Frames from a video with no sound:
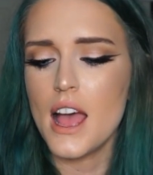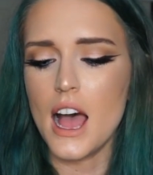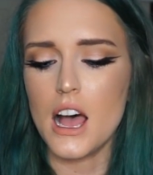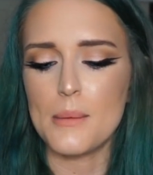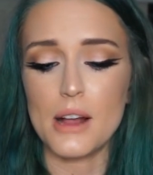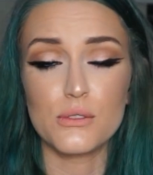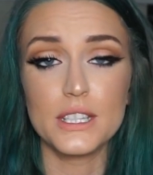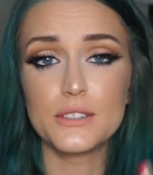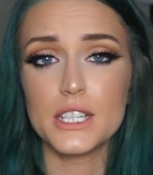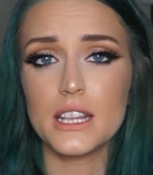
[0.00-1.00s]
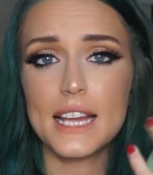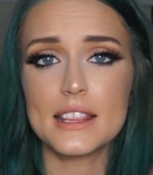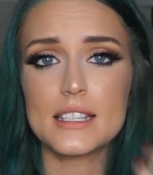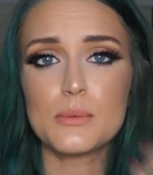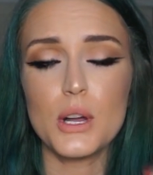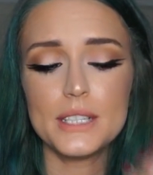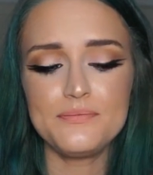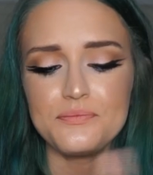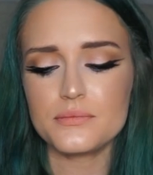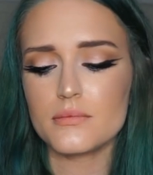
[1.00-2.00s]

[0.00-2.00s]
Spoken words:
I really, really like this one.